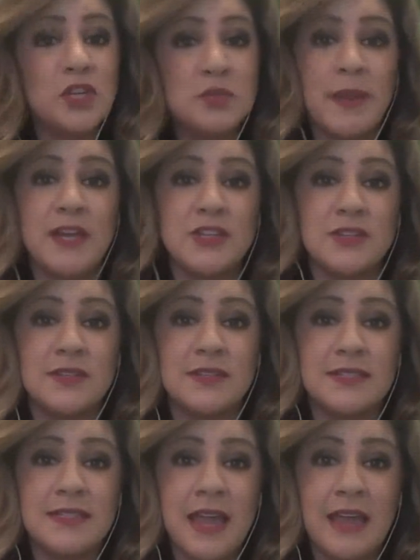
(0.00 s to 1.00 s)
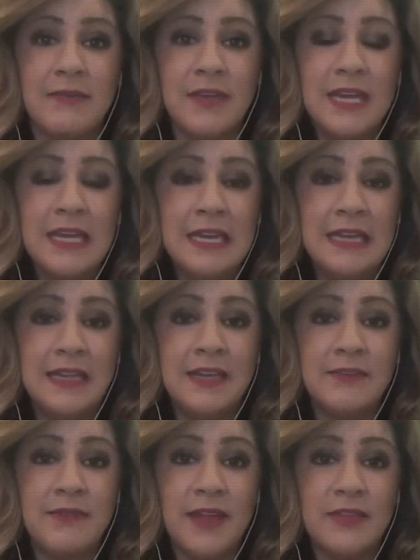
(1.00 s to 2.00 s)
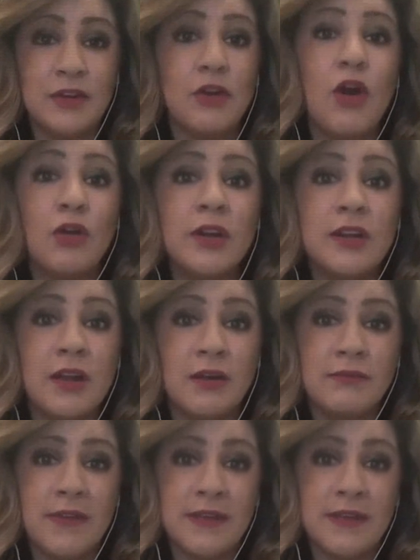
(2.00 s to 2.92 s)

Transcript: which patients to save in the event there aren't enough